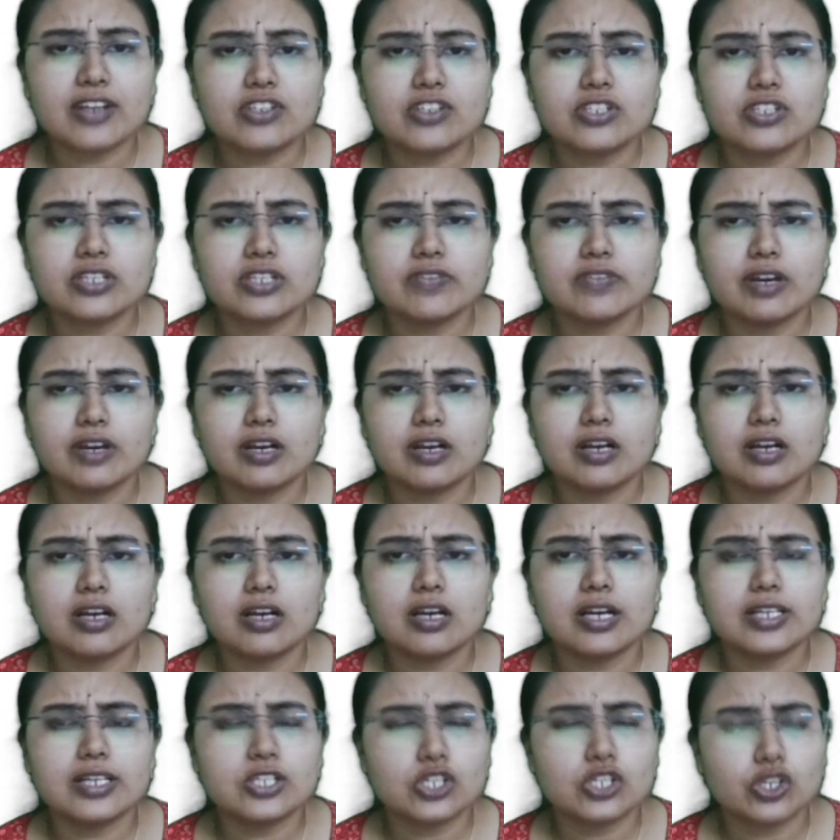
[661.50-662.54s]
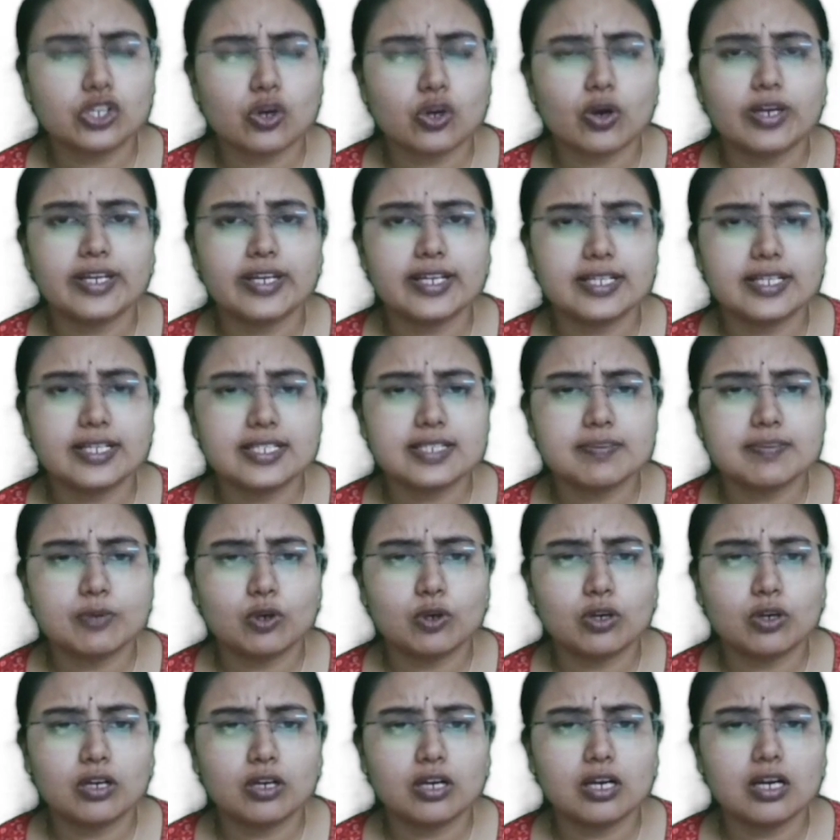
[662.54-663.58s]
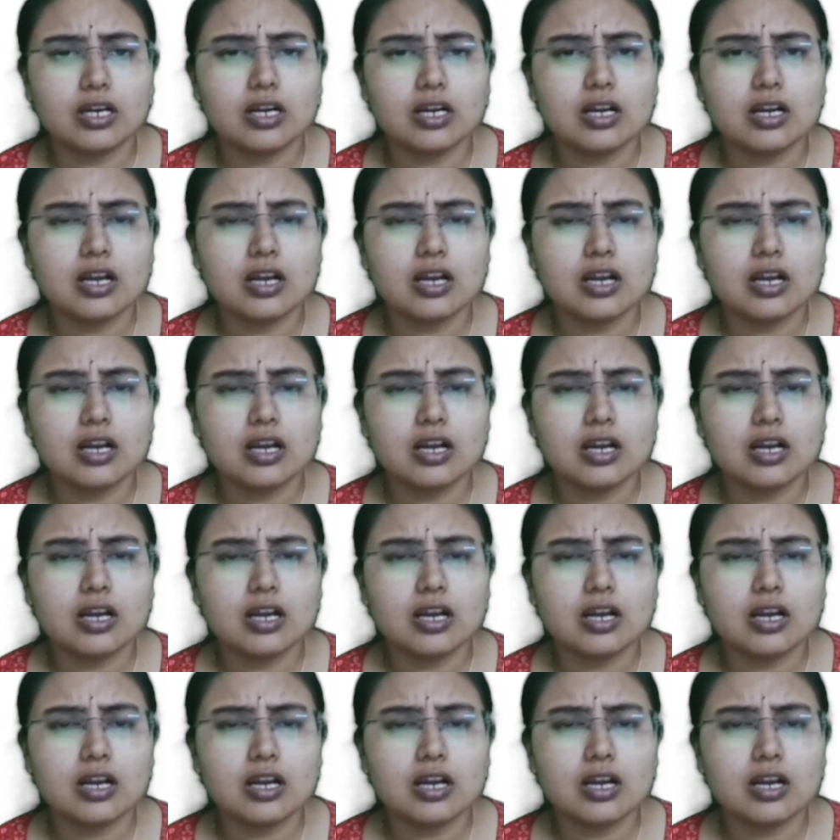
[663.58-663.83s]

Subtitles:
factory worker and chronic smoker,